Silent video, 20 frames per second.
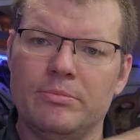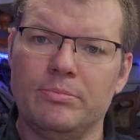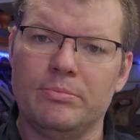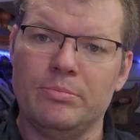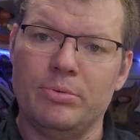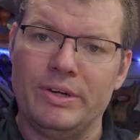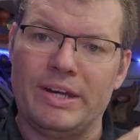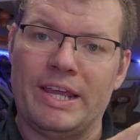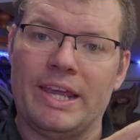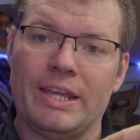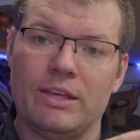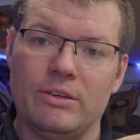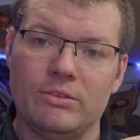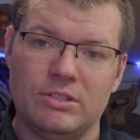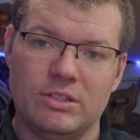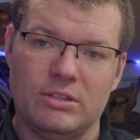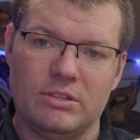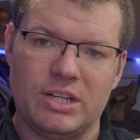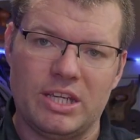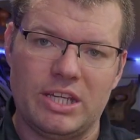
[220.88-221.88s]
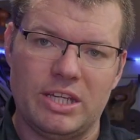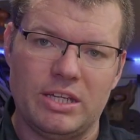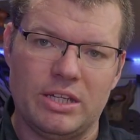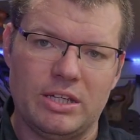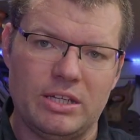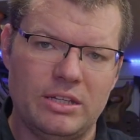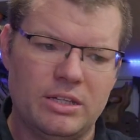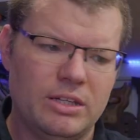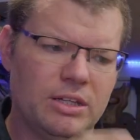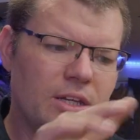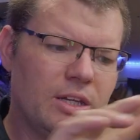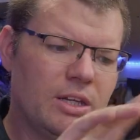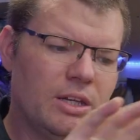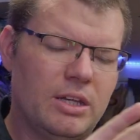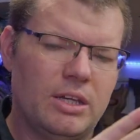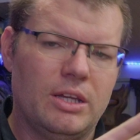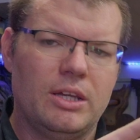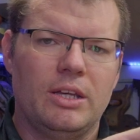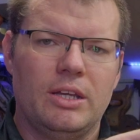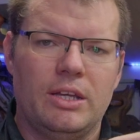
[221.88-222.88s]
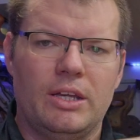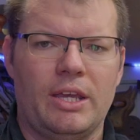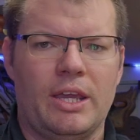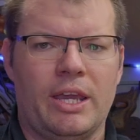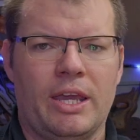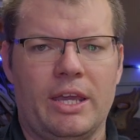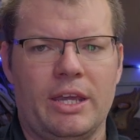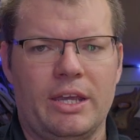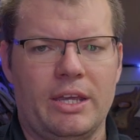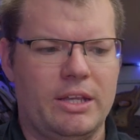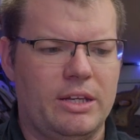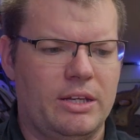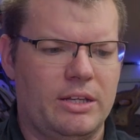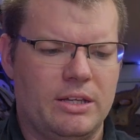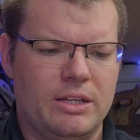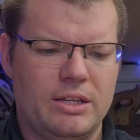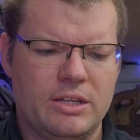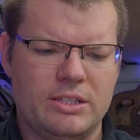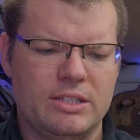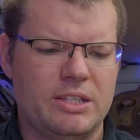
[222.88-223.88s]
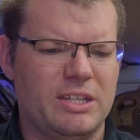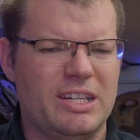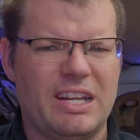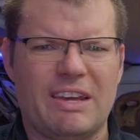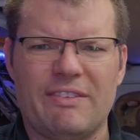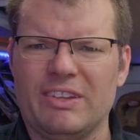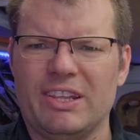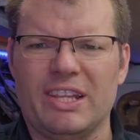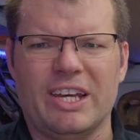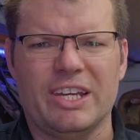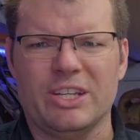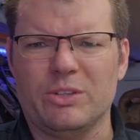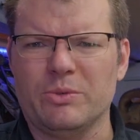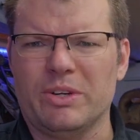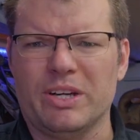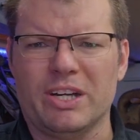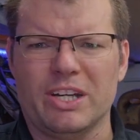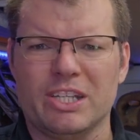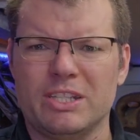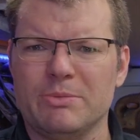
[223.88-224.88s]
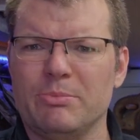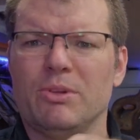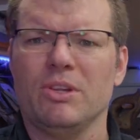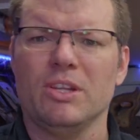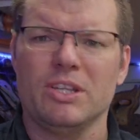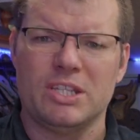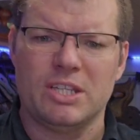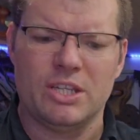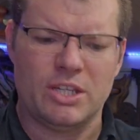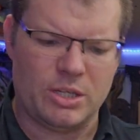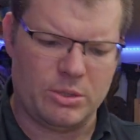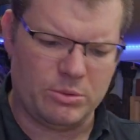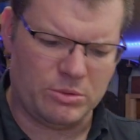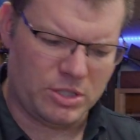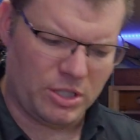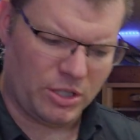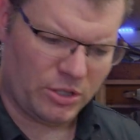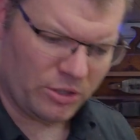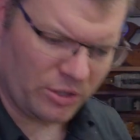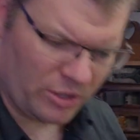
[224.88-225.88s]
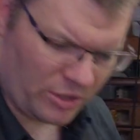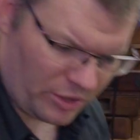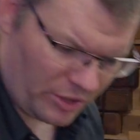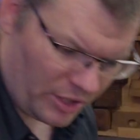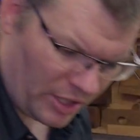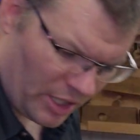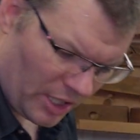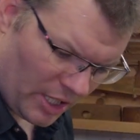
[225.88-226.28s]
put angles on here, and so you'd have a larger one and a smaller circle, so you could